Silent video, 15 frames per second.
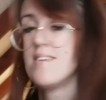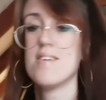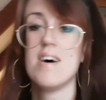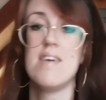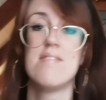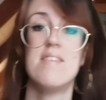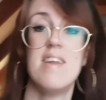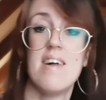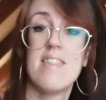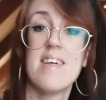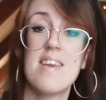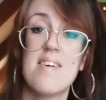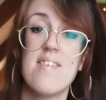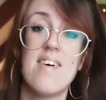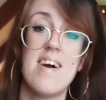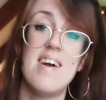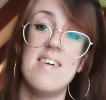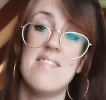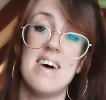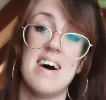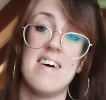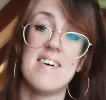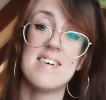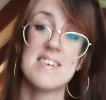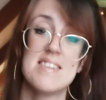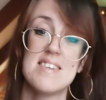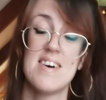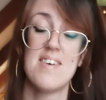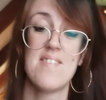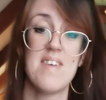you'll have nothing to worry about.
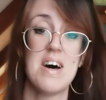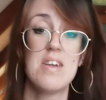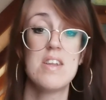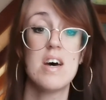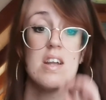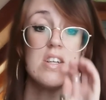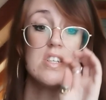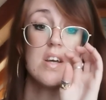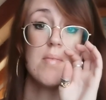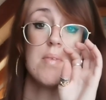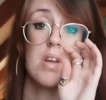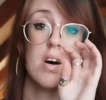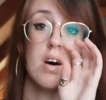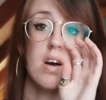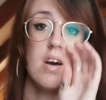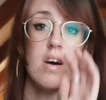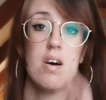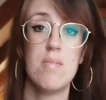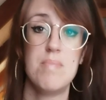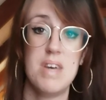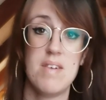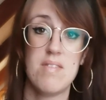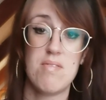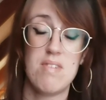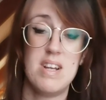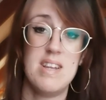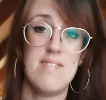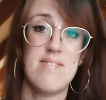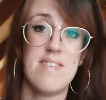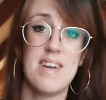So well done, Gemini. I hope you have a
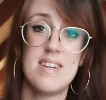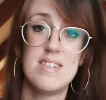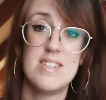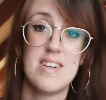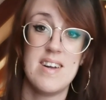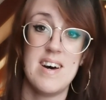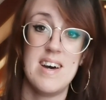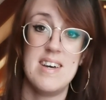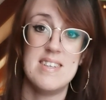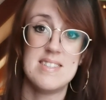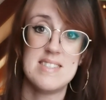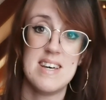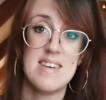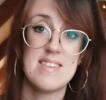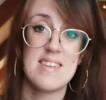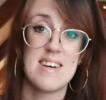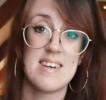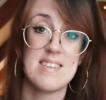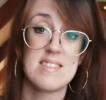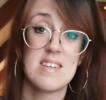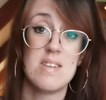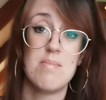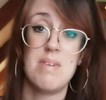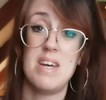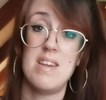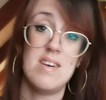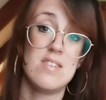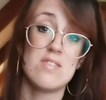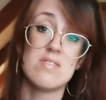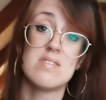really fun July. It sounds like it's going to be an
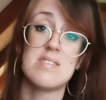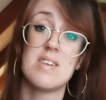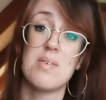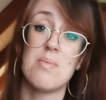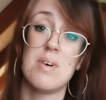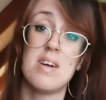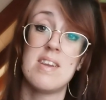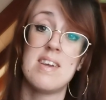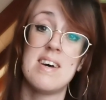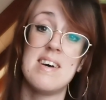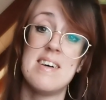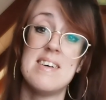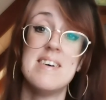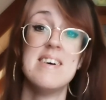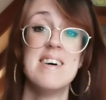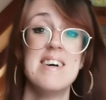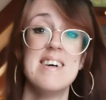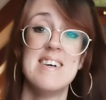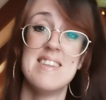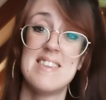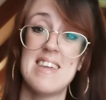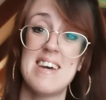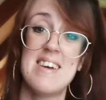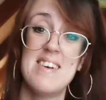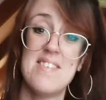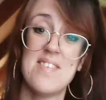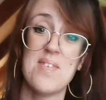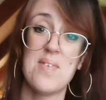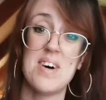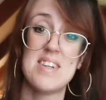interesting one. Thank you
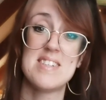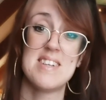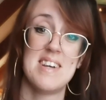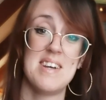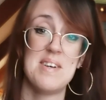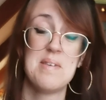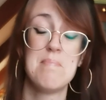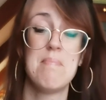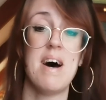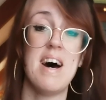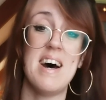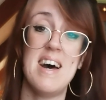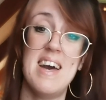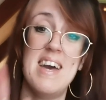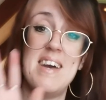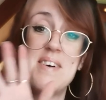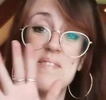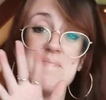for watching. Bye.